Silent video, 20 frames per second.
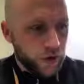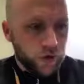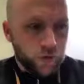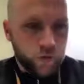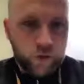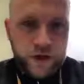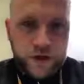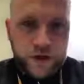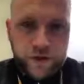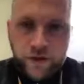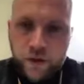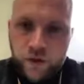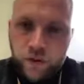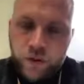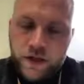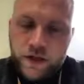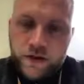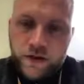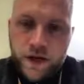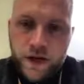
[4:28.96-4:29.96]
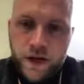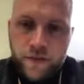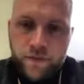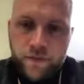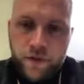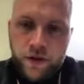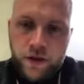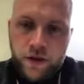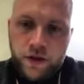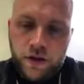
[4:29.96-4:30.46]

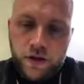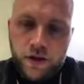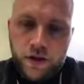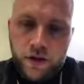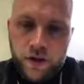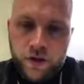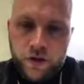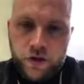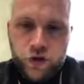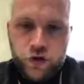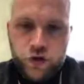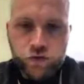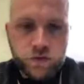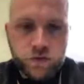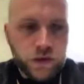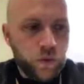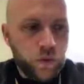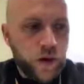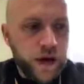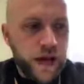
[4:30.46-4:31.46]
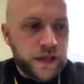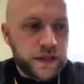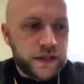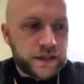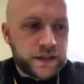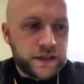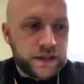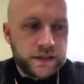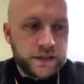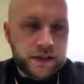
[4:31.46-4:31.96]
a neural
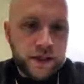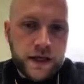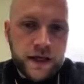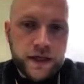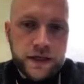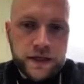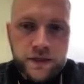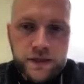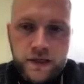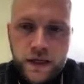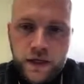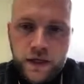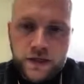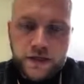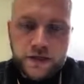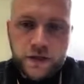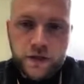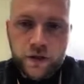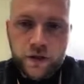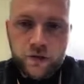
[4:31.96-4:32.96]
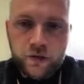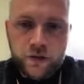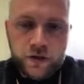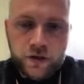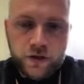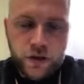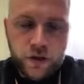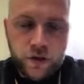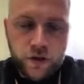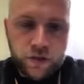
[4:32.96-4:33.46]
awareness in his glutes.
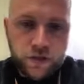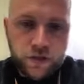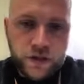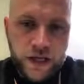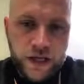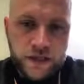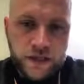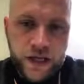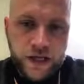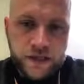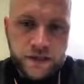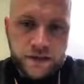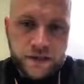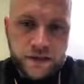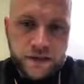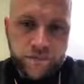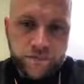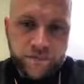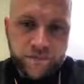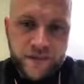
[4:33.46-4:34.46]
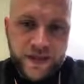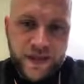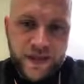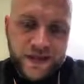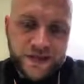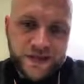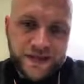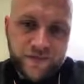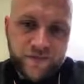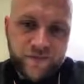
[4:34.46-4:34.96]
So that's
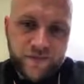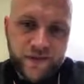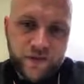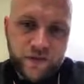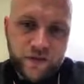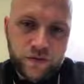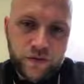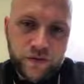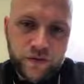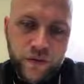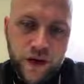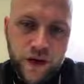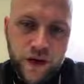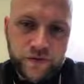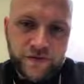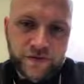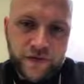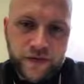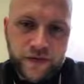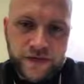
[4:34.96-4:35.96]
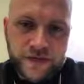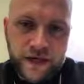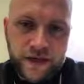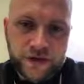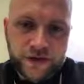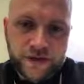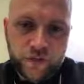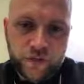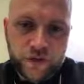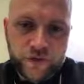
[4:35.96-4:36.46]
something that we might have to
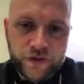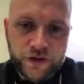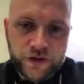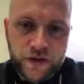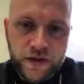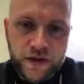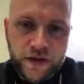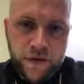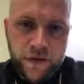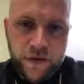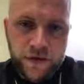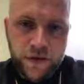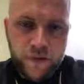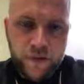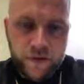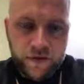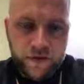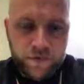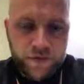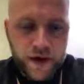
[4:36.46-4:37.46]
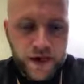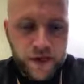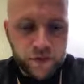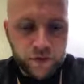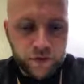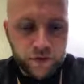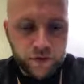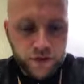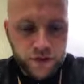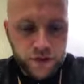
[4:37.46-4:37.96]
protect him with. So he might not be
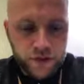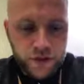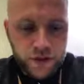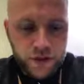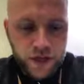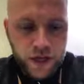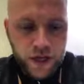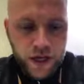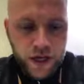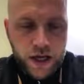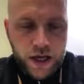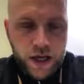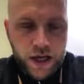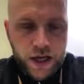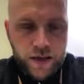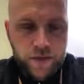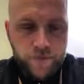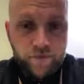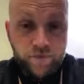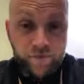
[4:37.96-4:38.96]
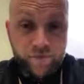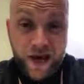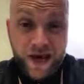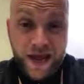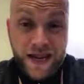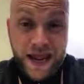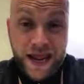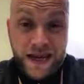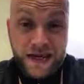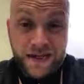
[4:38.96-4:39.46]
available.
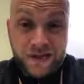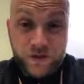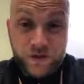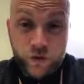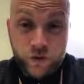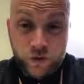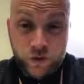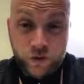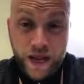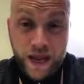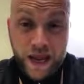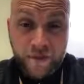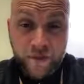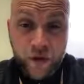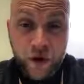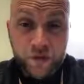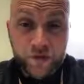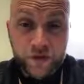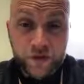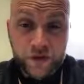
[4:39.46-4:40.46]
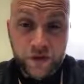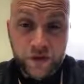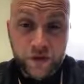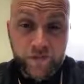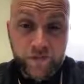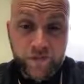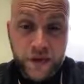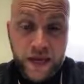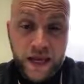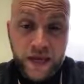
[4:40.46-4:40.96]
Ryan Haynes also came off,
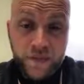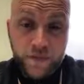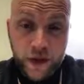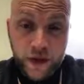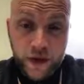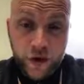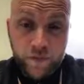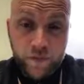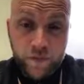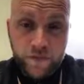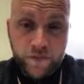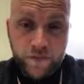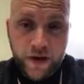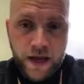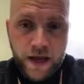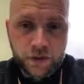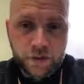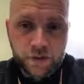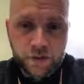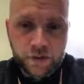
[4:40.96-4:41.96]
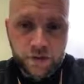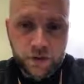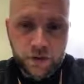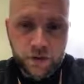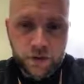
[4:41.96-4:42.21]
so he might not be available